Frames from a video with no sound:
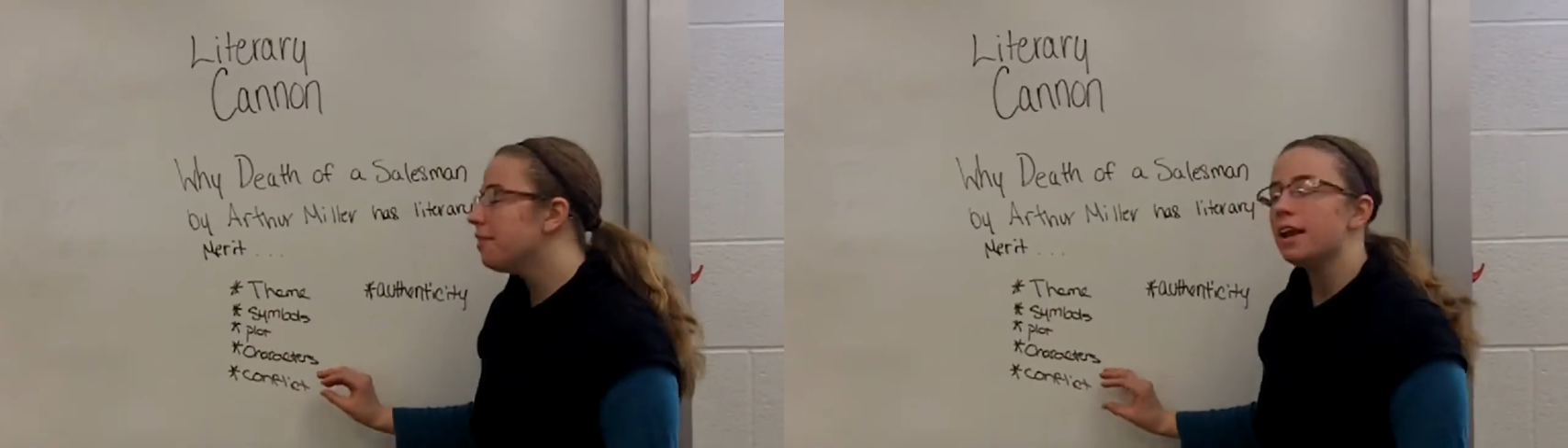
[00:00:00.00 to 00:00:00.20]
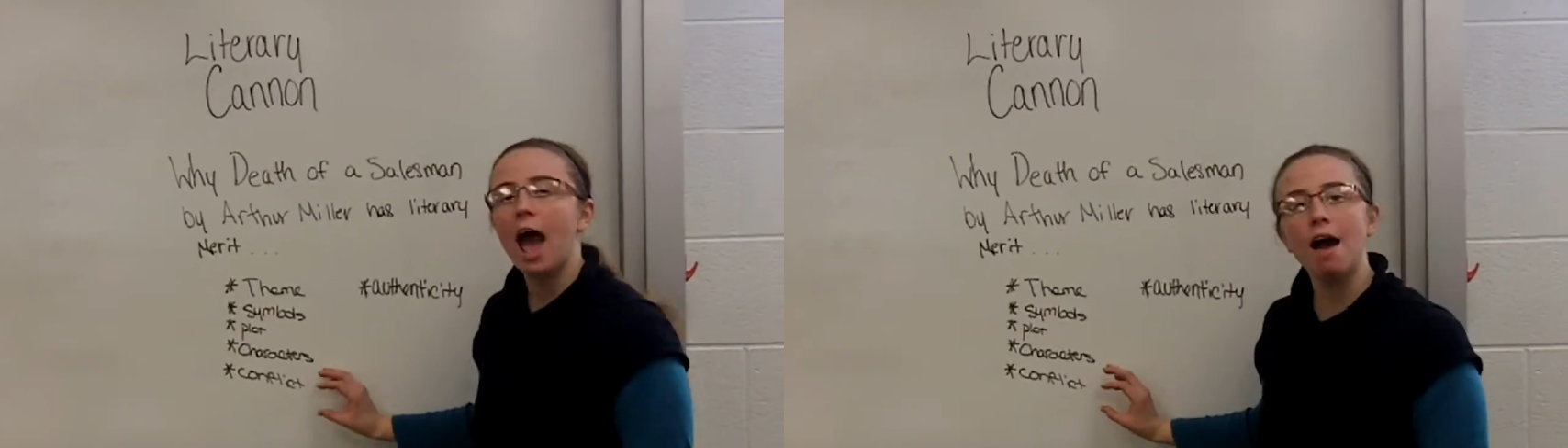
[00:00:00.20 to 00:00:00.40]

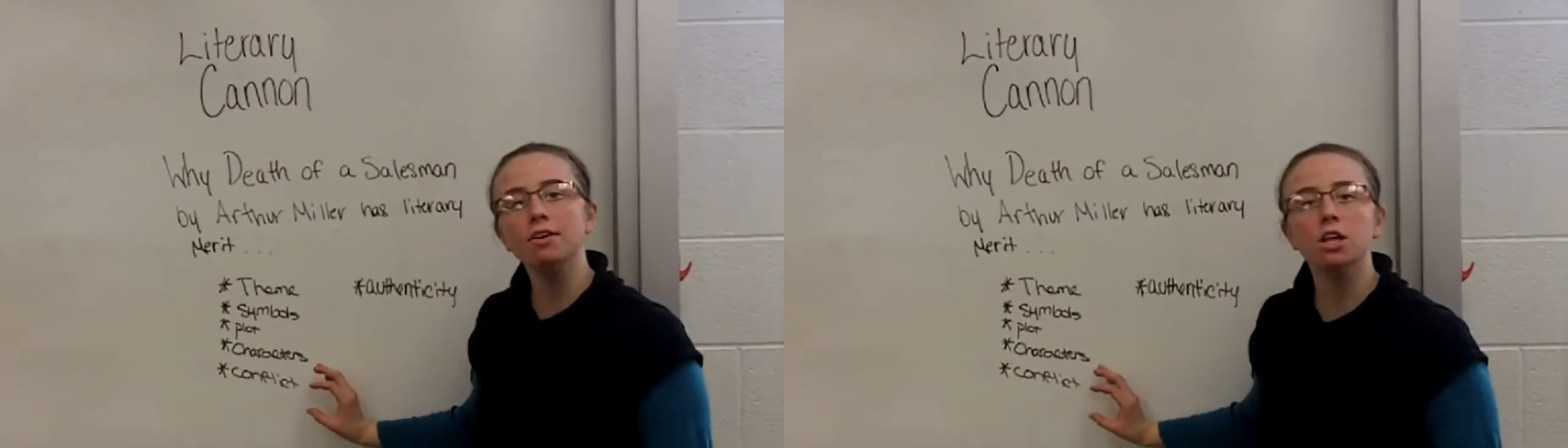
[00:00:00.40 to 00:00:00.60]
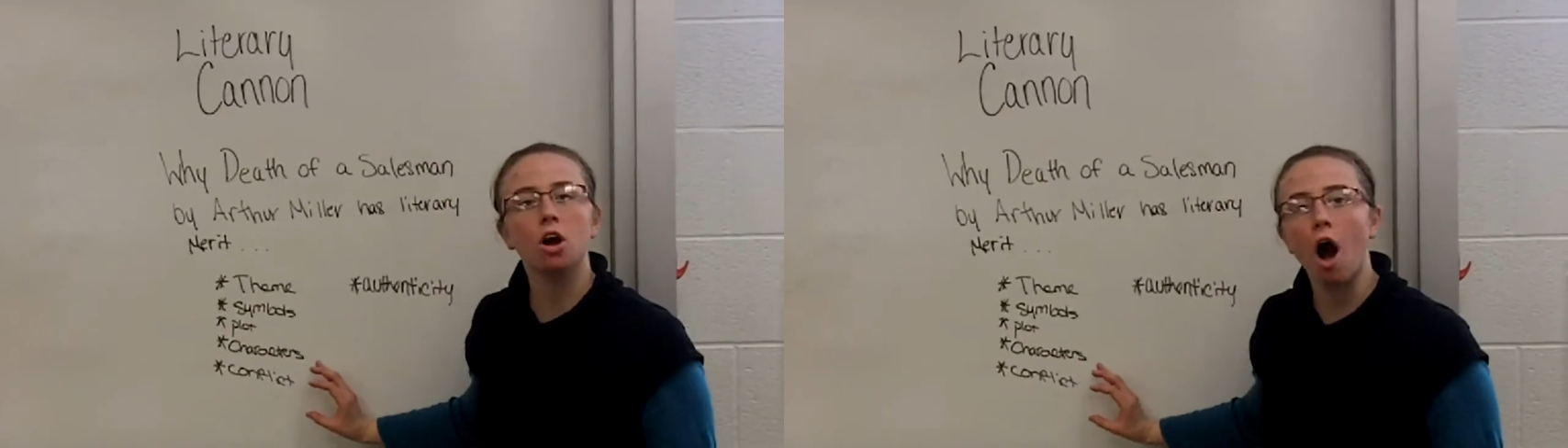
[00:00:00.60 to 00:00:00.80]
And then
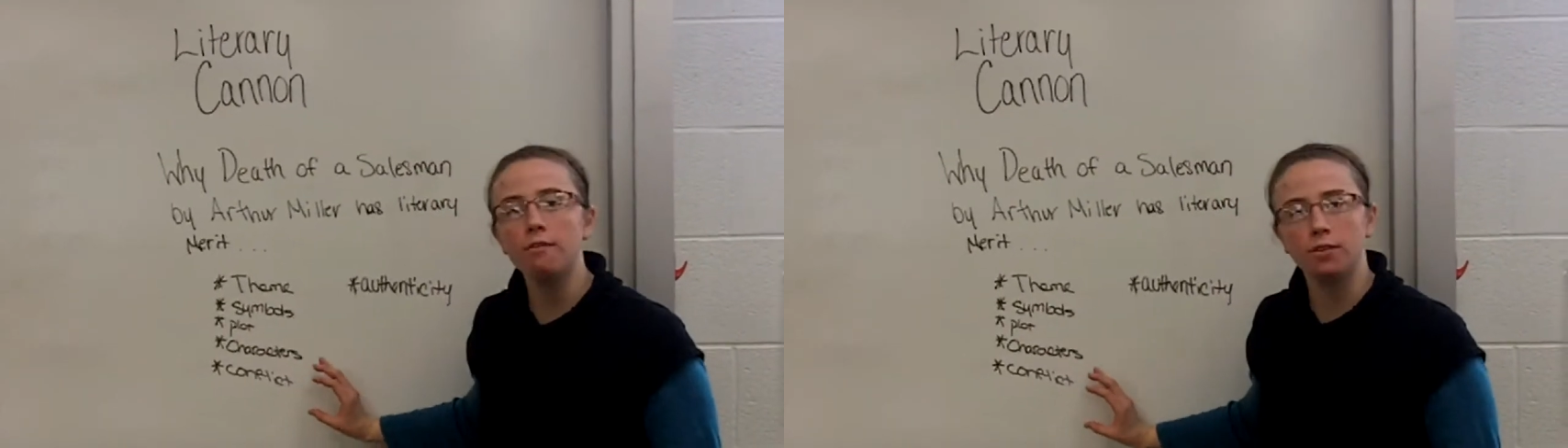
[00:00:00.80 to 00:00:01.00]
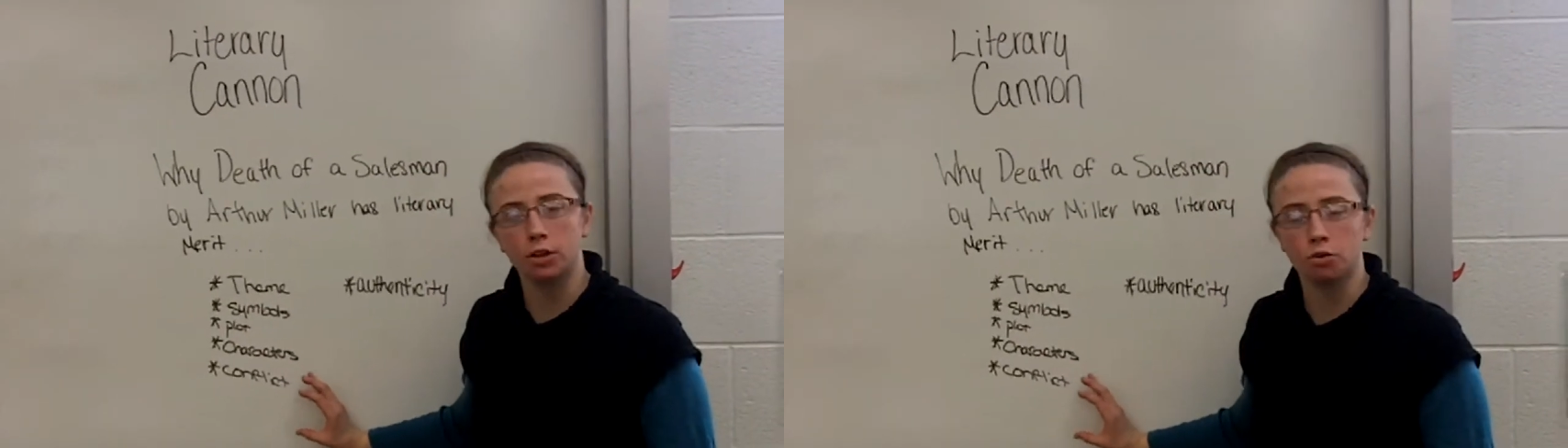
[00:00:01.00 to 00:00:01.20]
having the
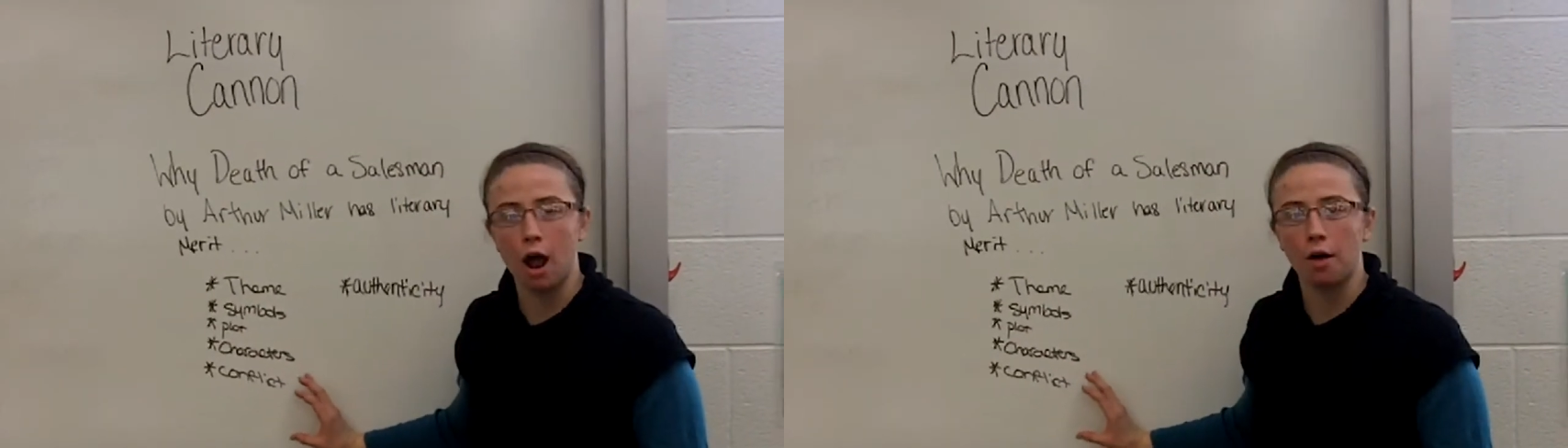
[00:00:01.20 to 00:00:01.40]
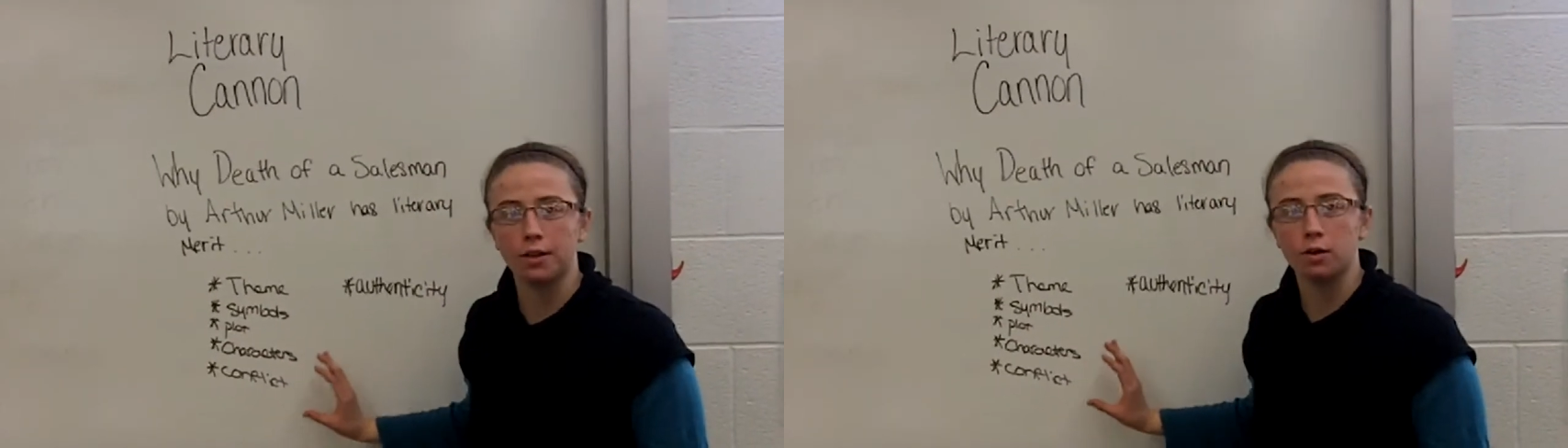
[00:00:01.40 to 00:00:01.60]
conflict
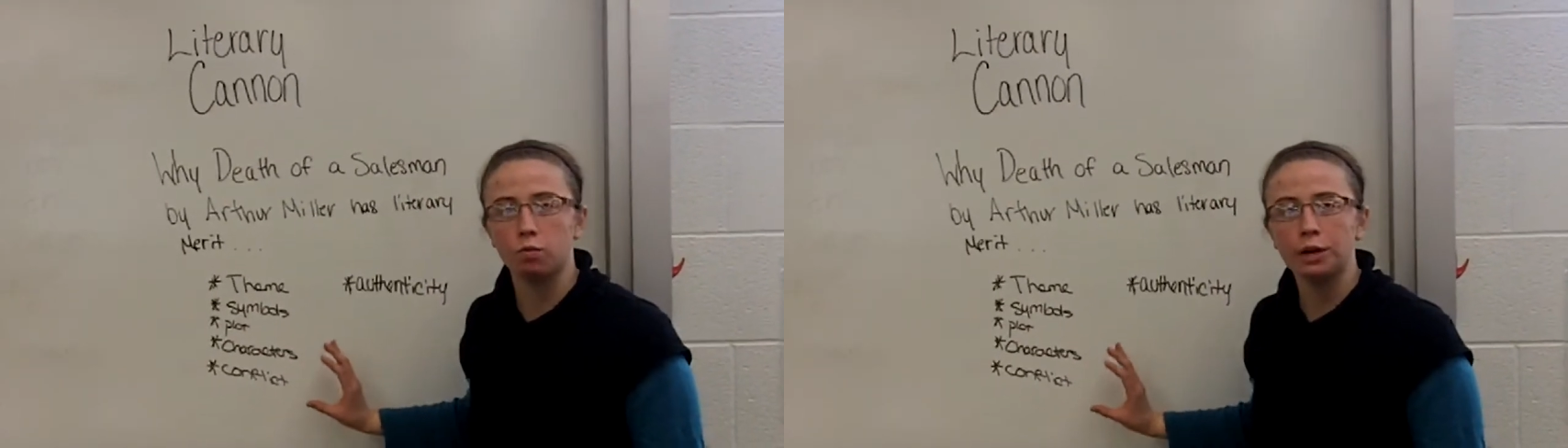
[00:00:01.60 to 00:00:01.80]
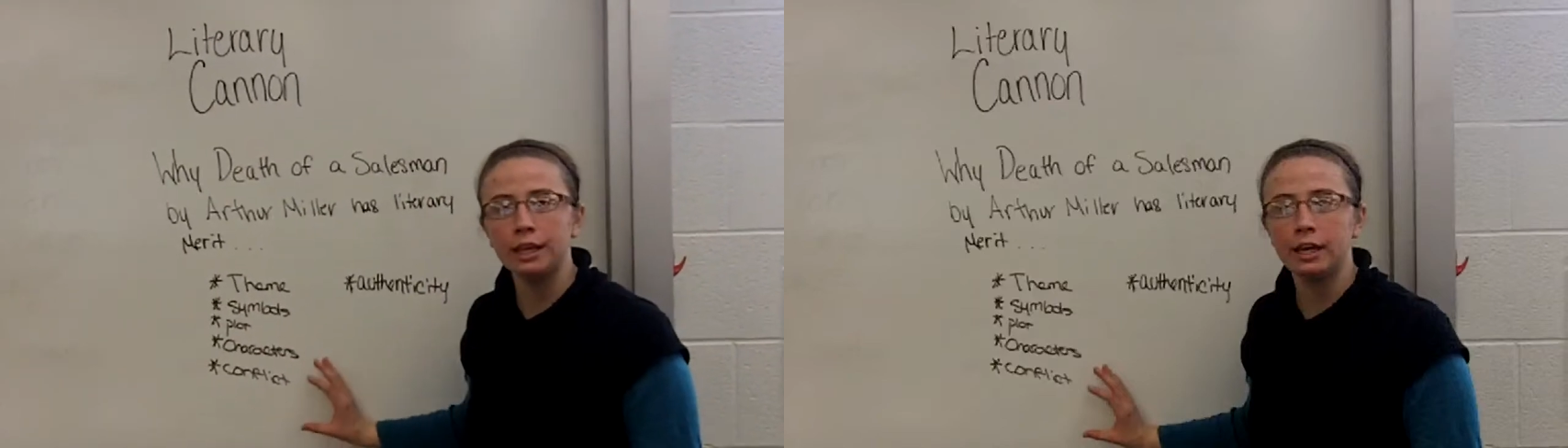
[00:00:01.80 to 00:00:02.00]
throughout
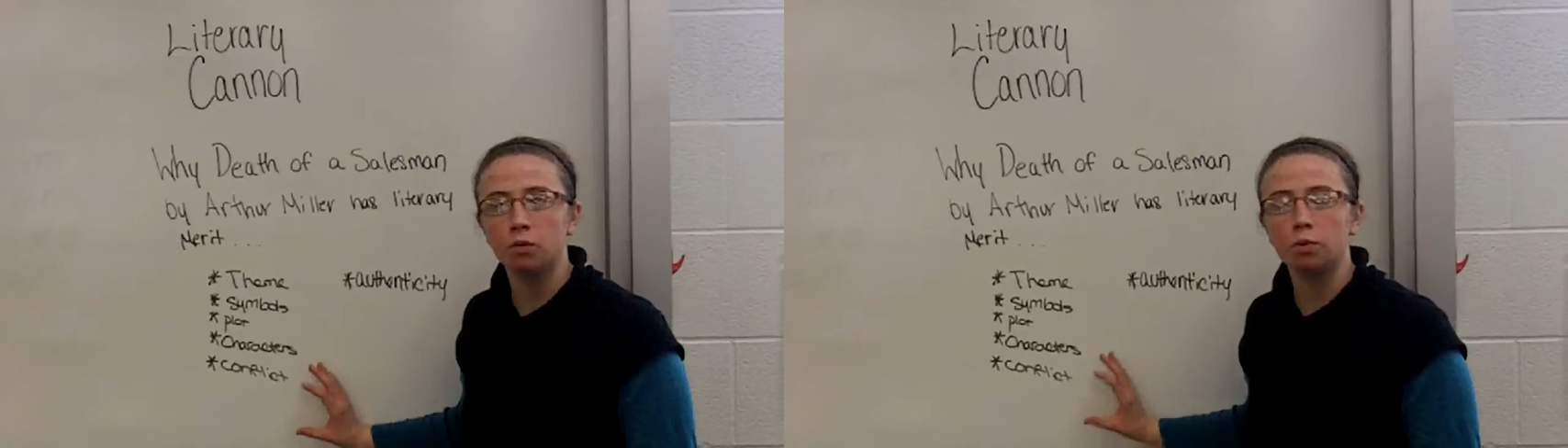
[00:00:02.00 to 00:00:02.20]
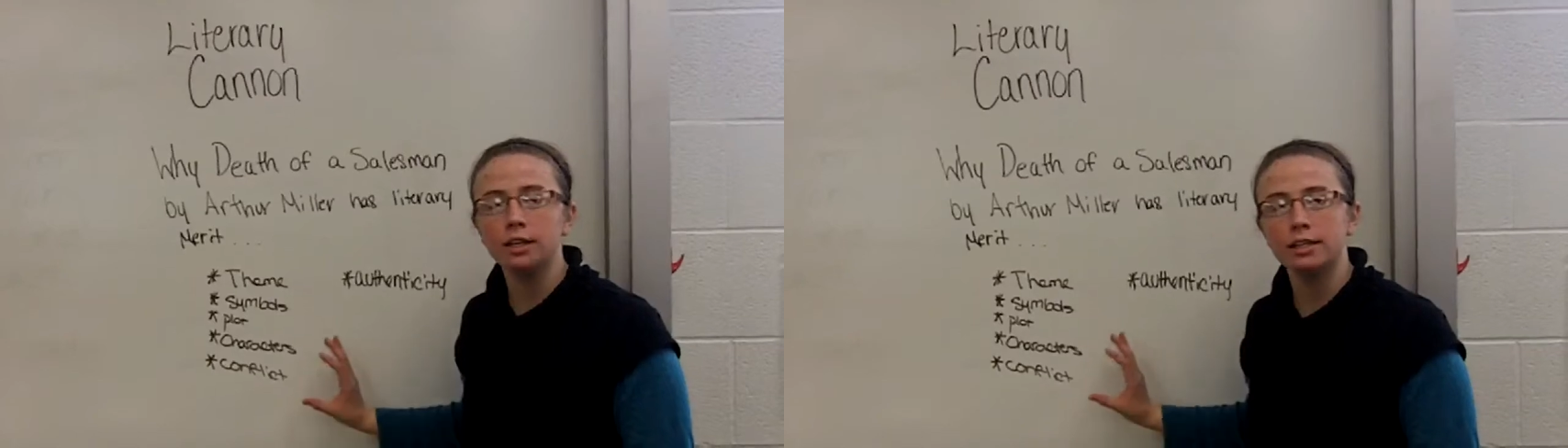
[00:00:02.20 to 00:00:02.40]
that
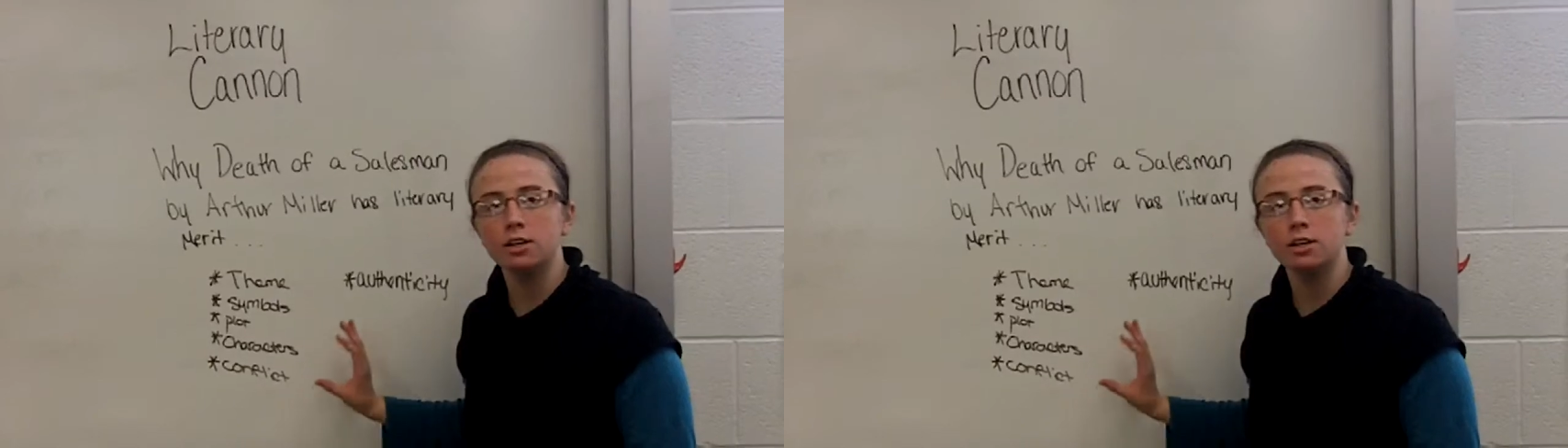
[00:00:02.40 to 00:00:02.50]
really